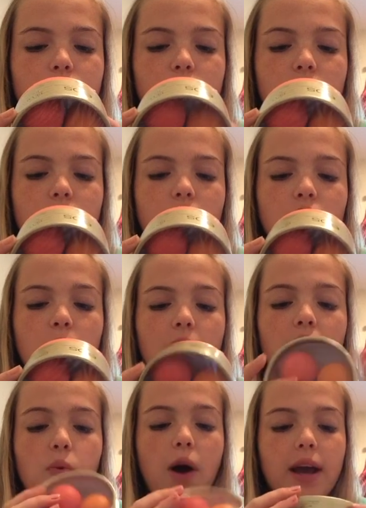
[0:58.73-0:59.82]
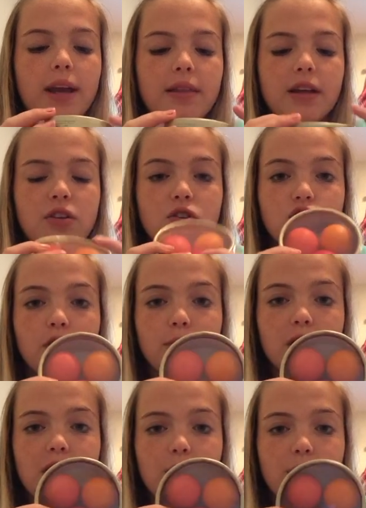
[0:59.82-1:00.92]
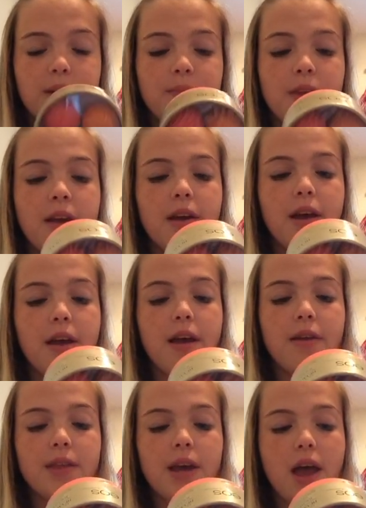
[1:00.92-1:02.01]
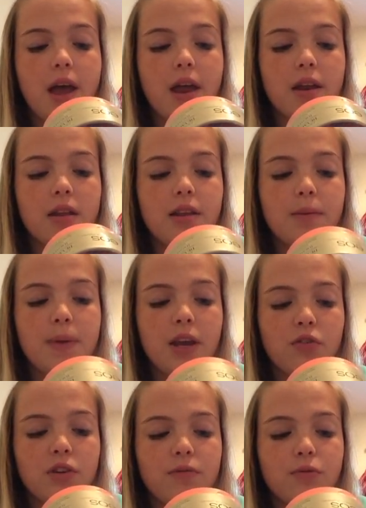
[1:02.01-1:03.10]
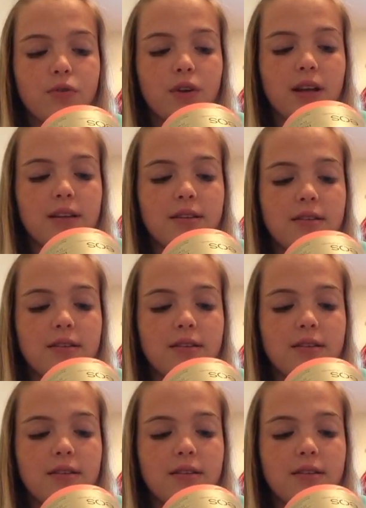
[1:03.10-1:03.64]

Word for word: or Aloha Hawaii, and that's the strawberry kiwi. And then the pink grapefruit is